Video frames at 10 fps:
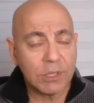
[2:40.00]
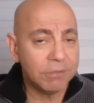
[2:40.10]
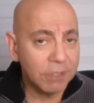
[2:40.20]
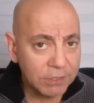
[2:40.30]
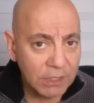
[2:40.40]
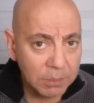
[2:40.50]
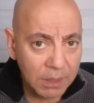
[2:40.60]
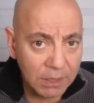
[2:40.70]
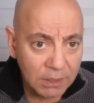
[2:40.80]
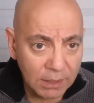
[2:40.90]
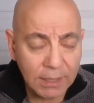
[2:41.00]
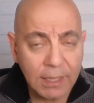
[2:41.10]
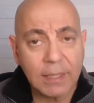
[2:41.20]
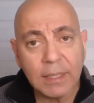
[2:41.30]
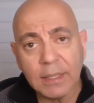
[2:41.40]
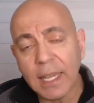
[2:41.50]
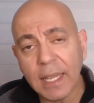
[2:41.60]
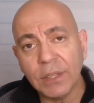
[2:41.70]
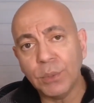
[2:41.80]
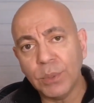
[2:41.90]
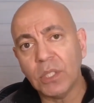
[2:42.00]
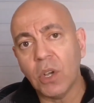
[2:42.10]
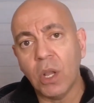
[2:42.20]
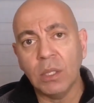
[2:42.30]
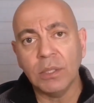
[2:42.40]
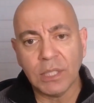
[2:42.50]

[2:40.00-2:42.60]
a 15 minute delay, and then they had the recall